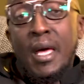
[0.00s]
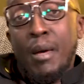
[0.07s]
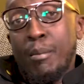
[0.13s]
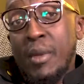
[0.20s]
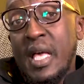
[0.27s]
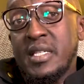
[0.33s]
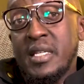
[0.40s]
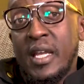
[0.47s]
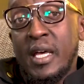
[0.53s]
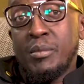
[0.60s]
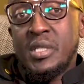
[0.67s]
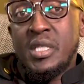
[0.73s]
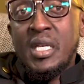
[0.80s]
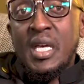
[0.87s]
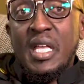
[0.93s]
Me as an
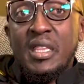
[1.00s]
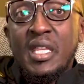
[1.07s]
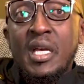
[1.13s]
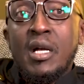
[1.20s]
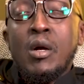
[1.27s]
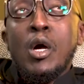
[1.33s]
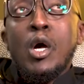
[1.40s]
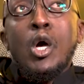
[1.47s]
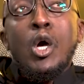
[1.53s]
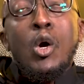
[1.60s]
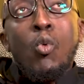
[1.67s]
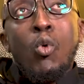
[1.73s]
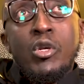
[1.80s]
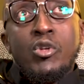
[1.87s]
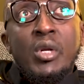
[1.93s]
MC, I think
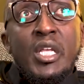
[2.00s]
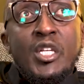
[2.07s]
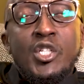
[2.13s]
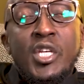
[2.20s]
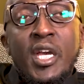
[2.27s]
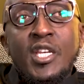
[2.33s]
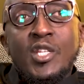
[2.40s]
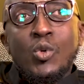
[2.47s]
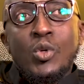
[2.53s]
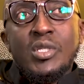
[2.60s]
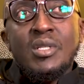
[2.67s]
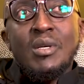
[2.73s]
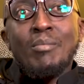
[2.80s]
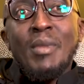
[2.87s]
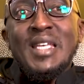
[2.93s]
what really changed
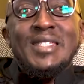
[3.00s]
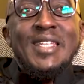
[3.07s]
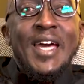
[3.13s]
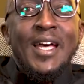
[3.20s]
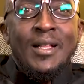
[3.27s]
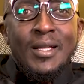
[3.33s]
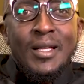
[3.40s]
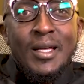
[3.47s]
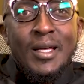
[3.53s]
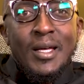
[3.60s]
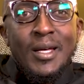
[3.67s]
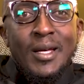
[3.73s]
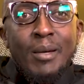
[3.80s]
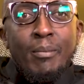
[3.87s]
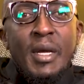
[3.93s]
was my style.
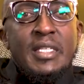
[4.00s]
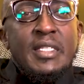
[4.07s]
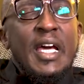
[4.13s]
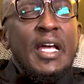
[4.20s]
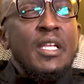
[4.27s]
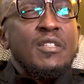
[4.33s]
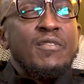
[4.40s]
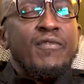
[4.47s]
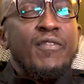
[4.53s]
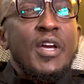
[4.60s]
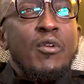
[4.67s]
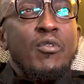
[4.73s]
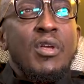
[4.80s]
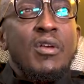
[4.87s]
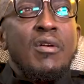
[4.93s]
My style is
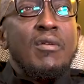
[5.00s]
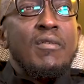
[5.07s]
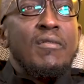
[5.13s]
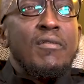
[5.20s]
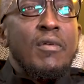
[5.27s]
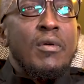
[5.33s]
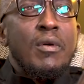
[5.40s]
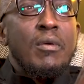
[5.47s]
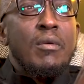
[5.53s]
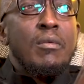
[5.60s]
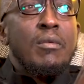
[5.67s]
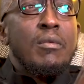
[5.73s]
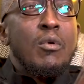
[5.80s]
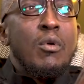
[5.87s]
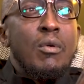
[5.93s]
very
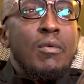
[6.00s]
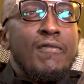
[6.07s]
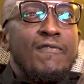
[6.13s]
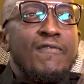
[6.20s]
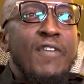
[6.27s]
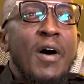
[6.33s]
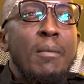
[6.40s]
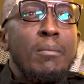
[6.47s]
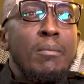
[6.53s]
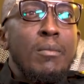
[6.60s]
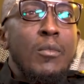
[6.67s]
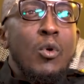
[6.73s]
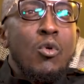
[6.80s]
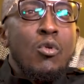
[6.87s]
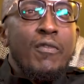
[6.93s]
firm
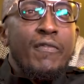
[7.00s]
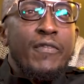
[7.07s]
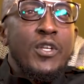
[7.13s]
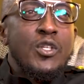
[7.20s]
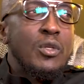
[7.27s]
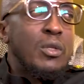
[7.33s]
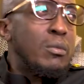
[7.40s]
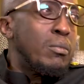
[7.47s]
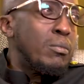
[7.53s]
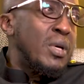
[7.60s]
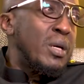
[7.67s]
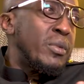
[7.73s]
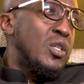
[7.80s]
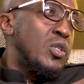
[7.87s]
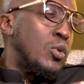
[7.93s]
or official.
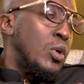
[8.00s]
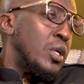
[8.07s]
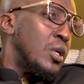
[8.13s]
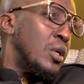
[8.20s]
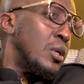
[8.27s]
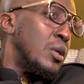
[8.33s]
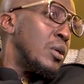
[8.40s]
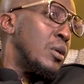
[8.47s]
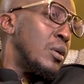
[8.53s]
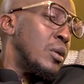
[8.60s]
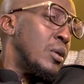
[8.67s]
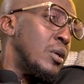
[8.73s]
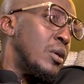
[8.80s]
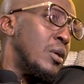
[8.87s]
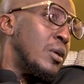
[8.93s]
Baby, it's what?
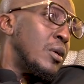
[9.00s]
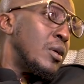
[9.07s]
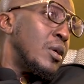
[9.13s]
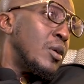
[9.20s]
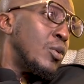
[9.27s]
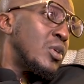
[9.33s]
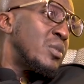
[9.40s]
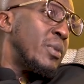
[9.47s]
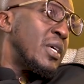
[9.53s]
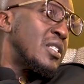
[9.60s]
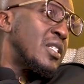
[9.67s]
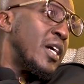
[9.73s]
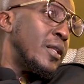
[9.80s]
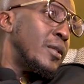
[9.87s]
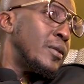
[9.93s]
What's my
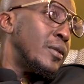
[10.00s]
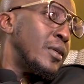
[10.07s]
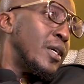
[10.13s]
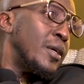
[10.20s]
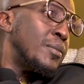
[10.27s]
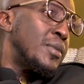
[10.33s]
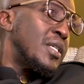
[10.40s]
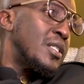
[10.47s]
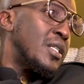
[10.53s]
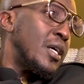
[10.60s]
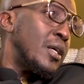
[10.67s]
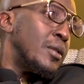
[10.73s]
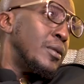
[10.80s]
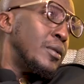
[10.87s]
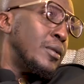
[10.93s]
style? MC style.